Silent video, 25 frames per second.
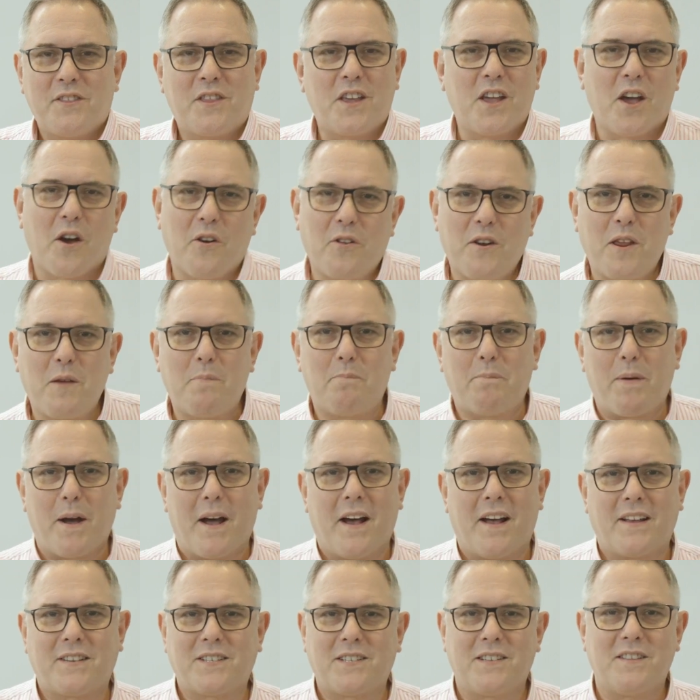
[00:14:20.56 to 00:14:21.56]
the only
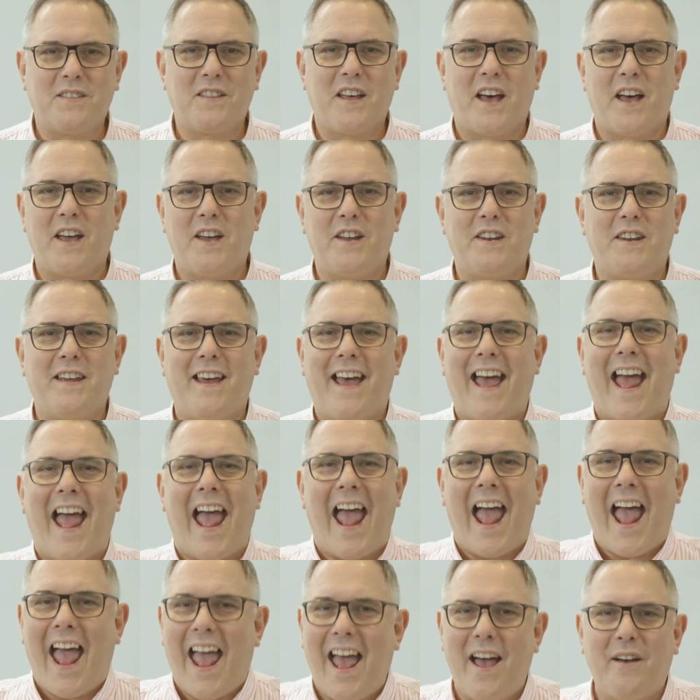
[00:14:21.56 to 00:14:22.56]
person that had
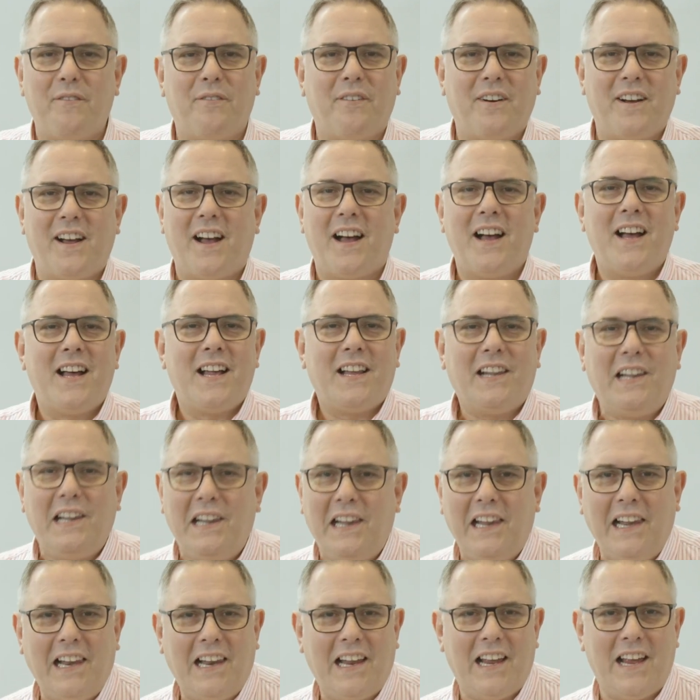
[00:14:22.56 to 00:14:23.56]
ever
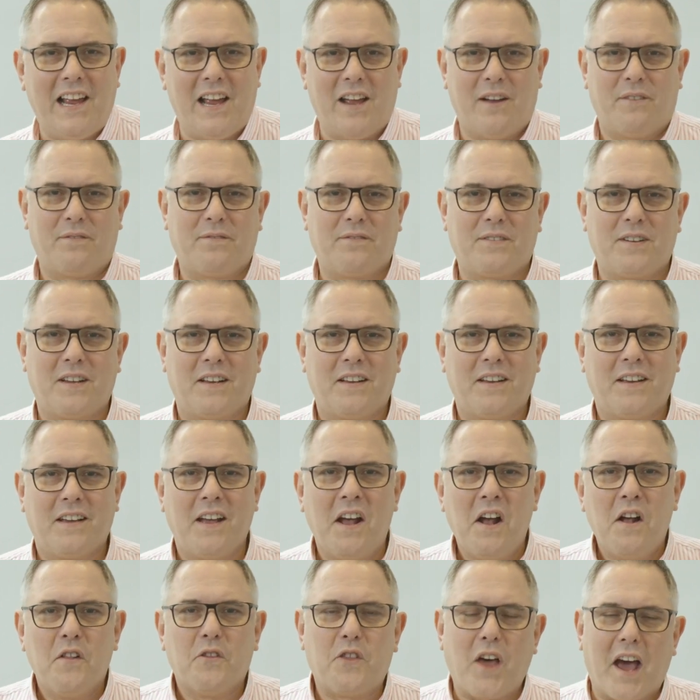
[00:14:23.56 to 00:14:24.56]
lived,
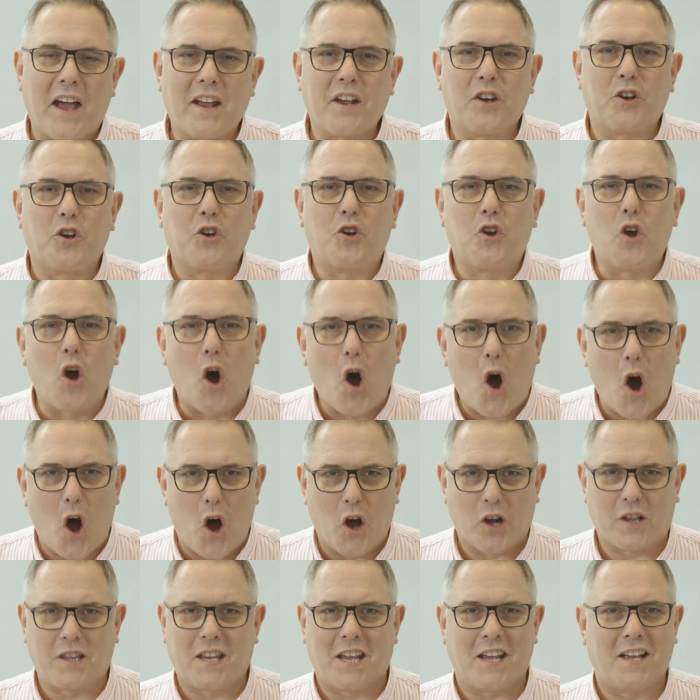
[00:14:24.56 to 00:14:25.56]
that
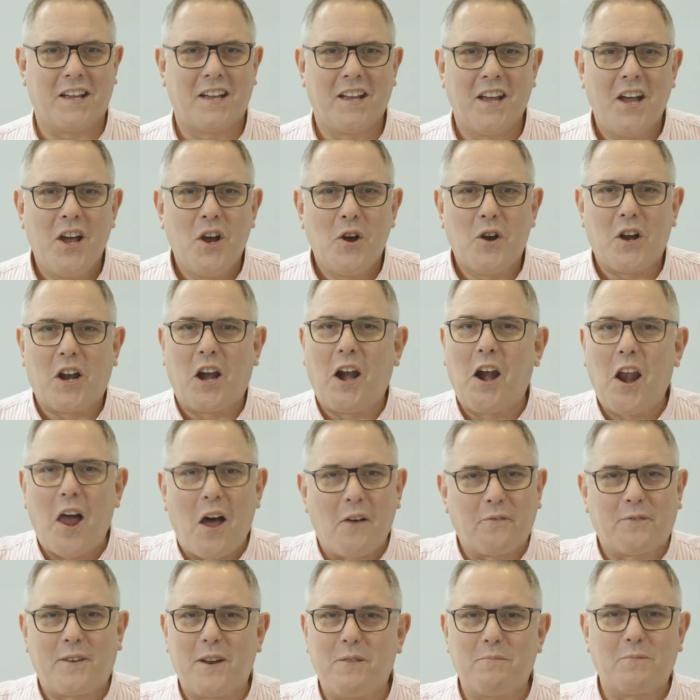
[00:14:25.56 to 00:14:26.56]
God
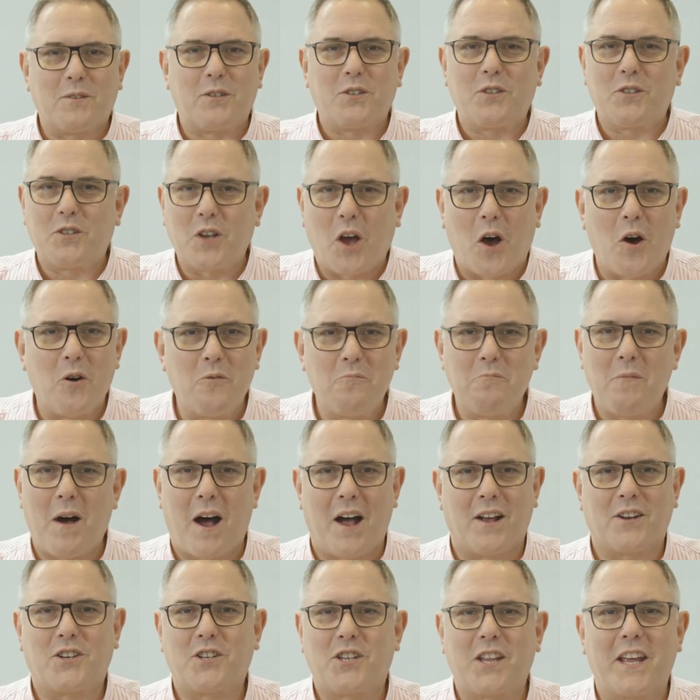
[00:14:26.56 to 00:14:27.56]
loved him so
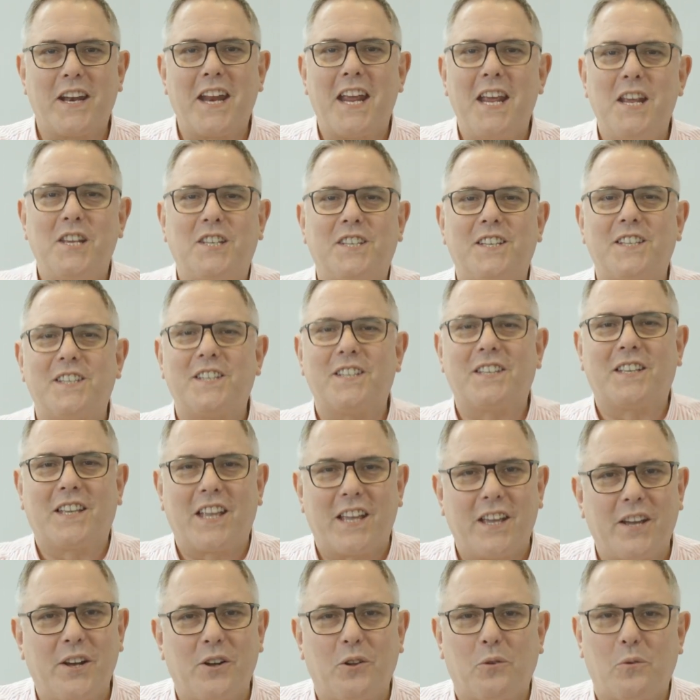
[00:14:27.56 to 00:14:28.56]
much that he
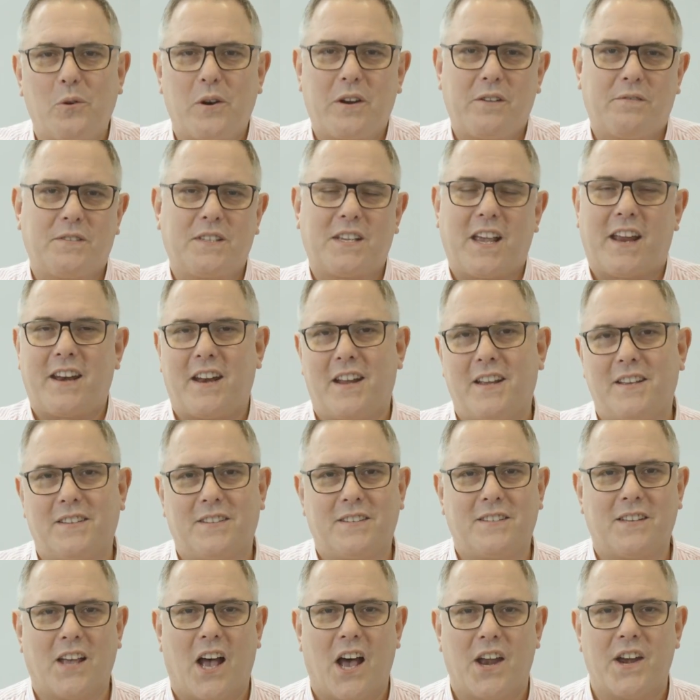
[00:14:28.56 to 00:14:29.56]
still would have sent
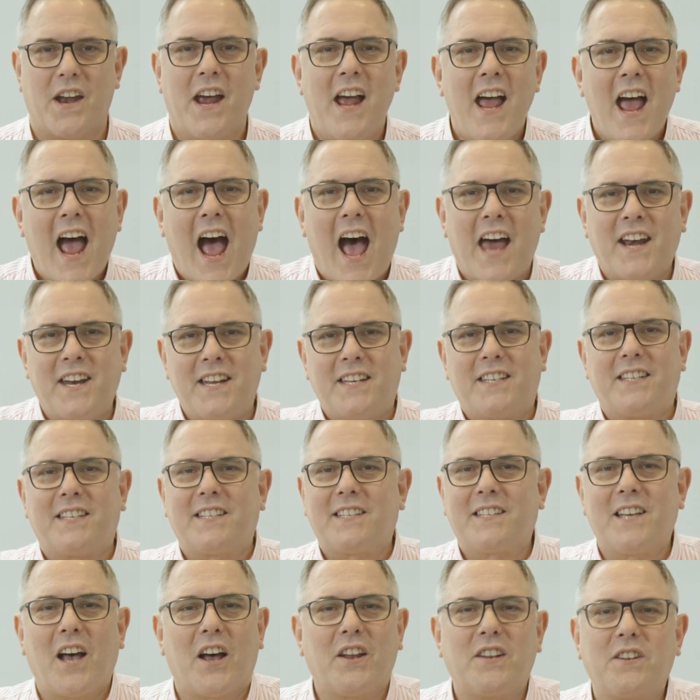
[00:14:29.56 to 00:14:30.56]
his son, and his
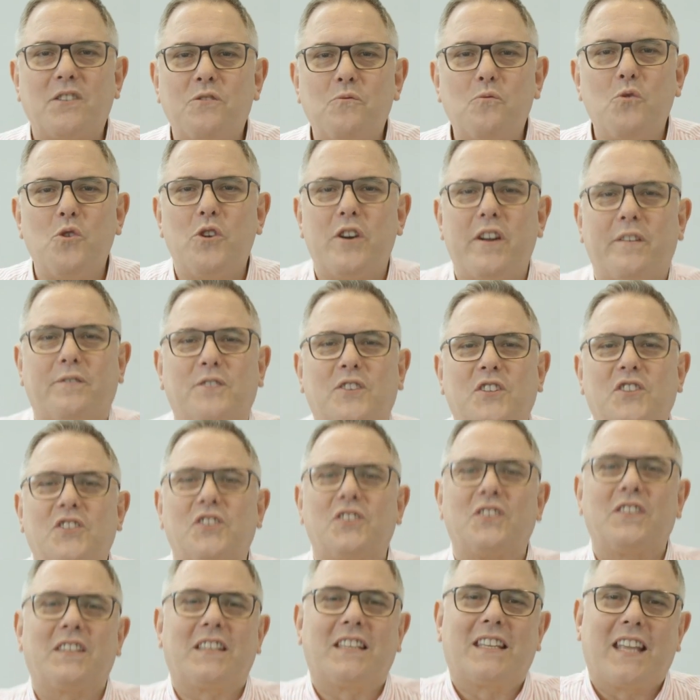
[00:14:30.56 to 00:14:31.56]
son would have
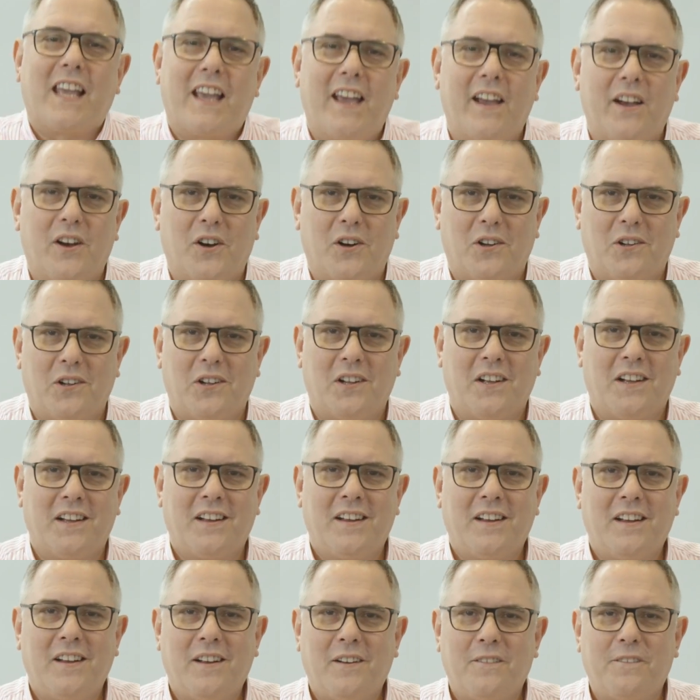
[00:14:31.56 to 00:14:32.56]
still,
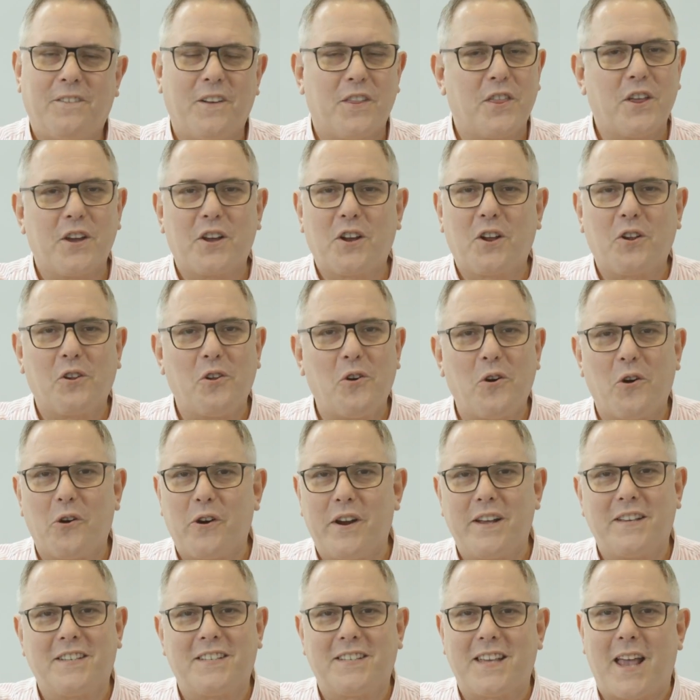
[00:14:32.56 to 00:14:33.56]
for the
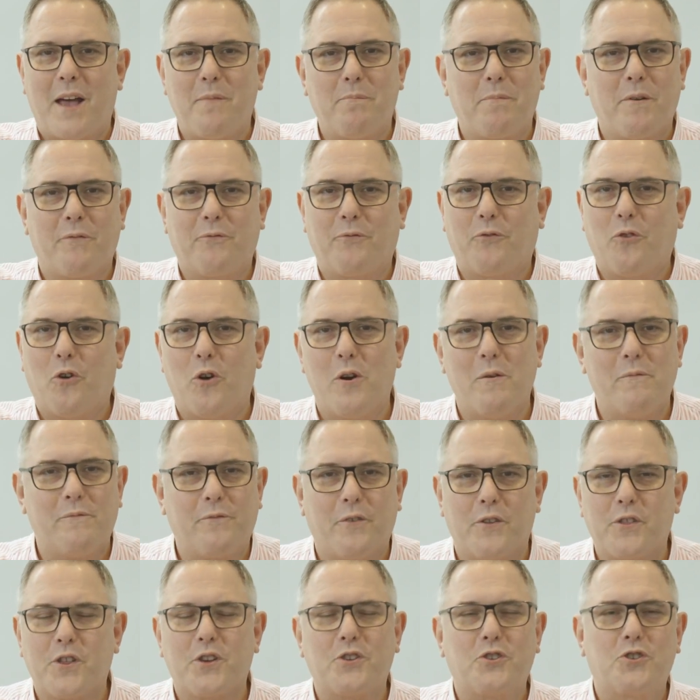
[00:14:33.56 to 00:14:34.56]
glory set before him,
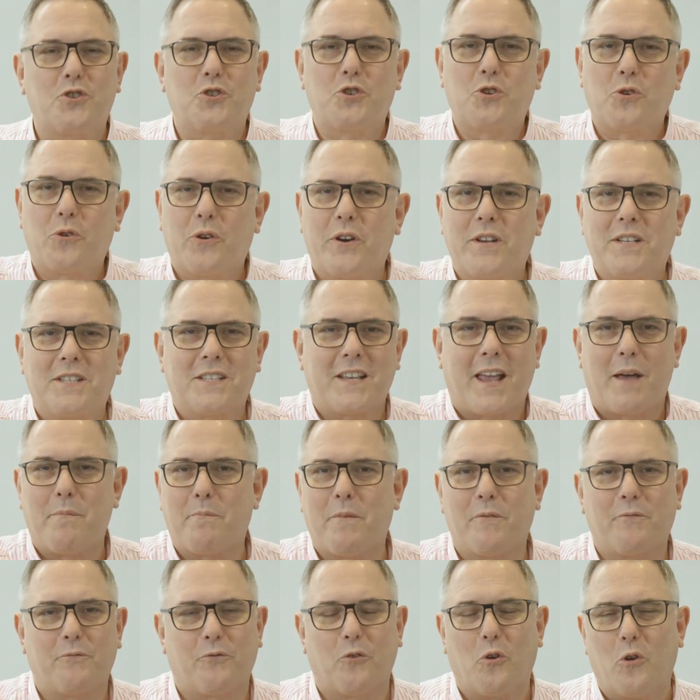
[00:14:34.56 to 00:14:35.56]
for the joy
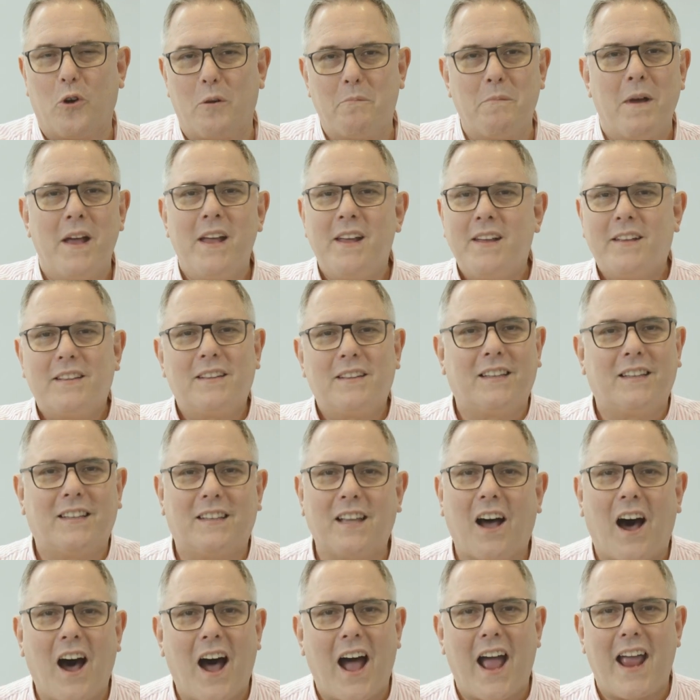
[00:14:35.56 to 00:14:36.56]
set before him,
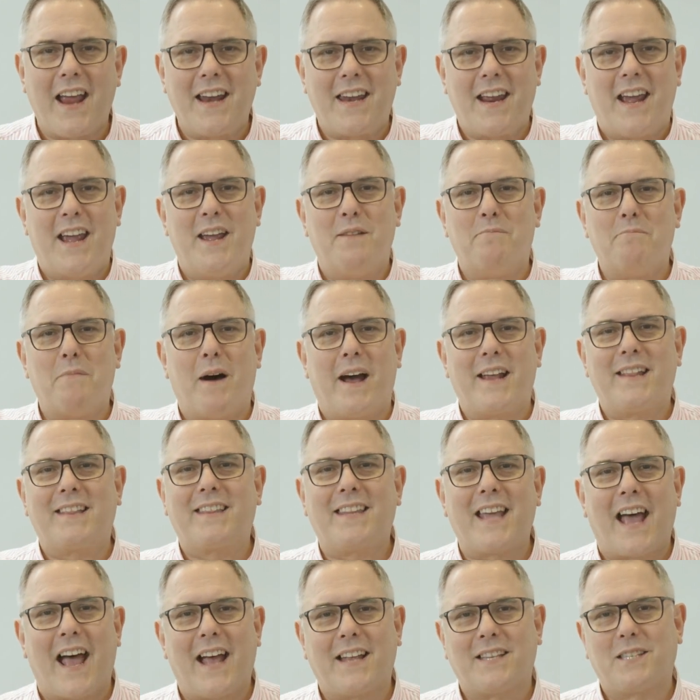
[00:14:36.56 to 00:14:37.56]
died in my
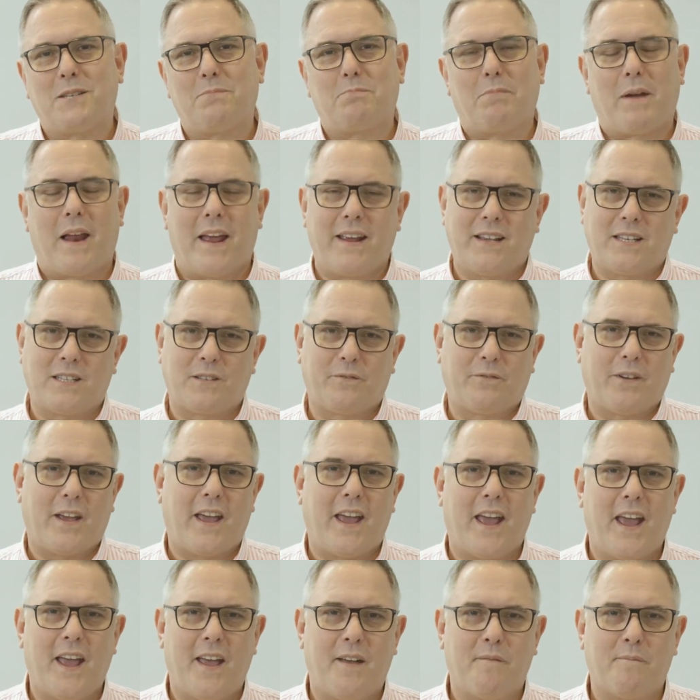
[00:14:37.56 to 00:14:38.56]
dad's place for
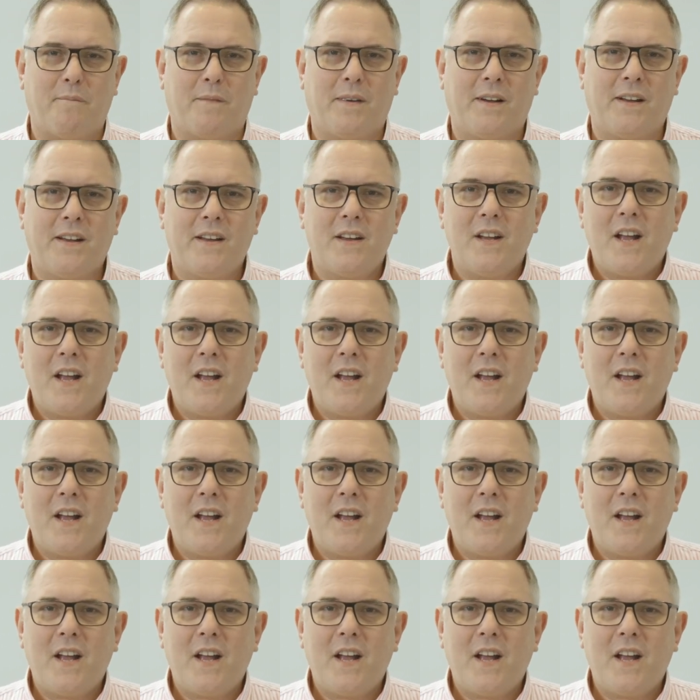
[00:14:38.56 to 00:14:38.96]
him.